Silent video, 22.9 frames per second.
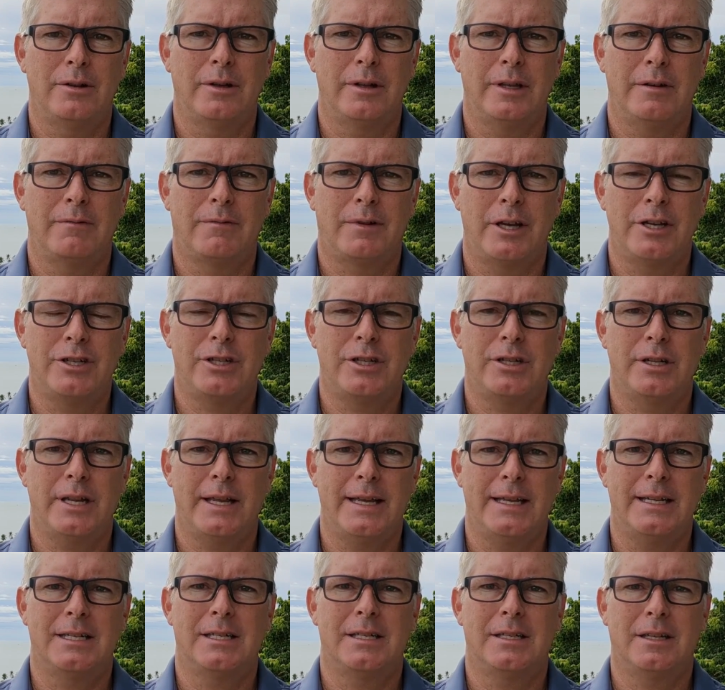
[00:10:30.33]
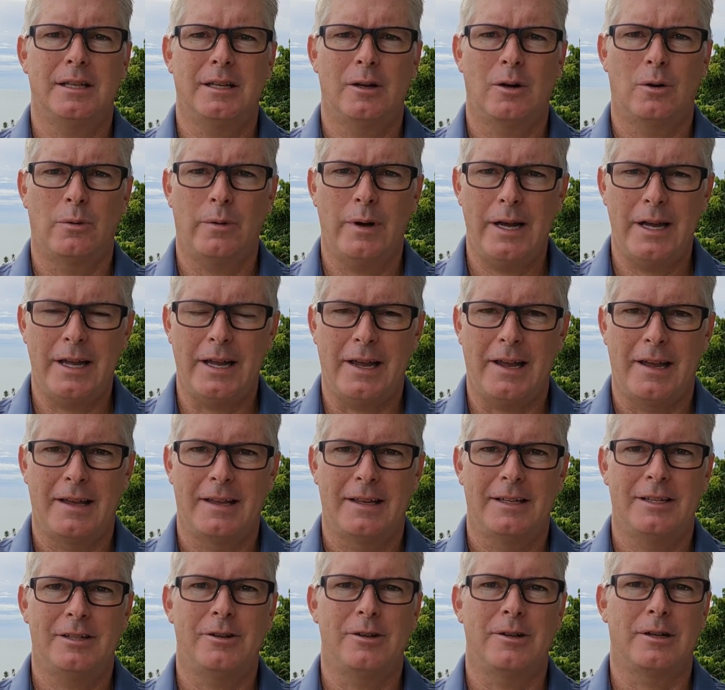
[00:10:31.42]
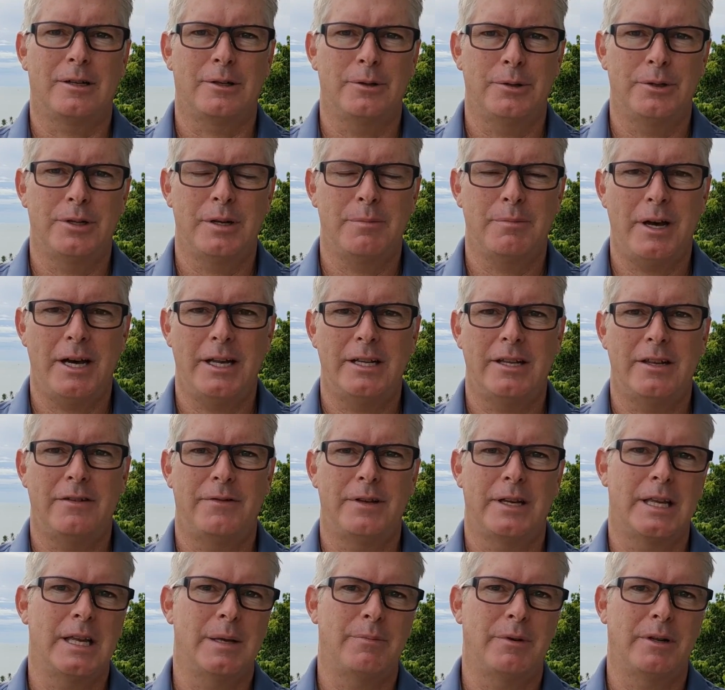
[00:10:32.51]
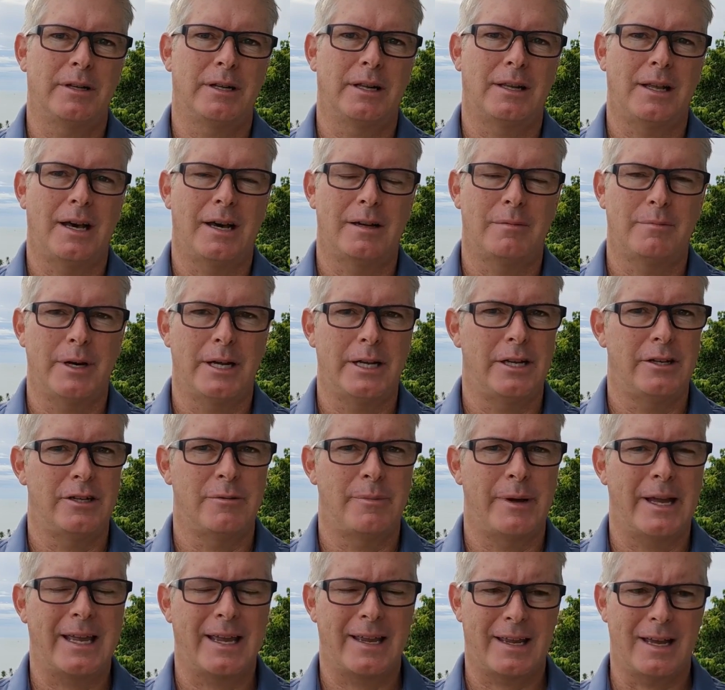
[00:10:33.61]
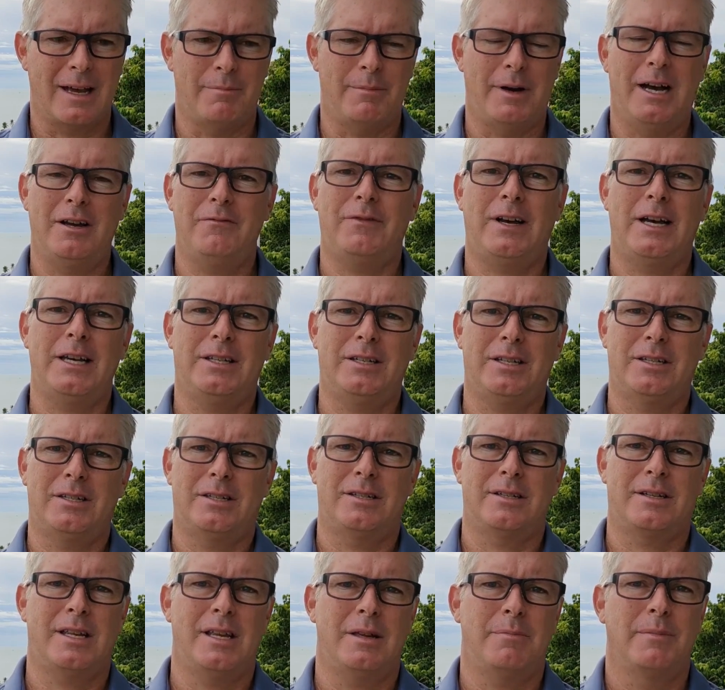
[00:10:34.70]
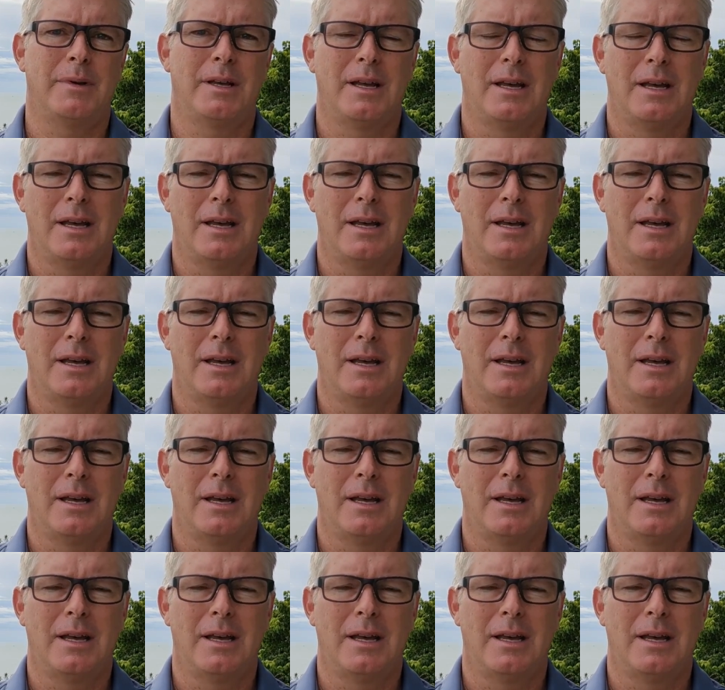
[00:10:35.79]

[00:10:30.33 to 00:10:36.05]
The inflation eats it away, so you're losing money if you keep in a lot of money in your bank account. My advice is to keep,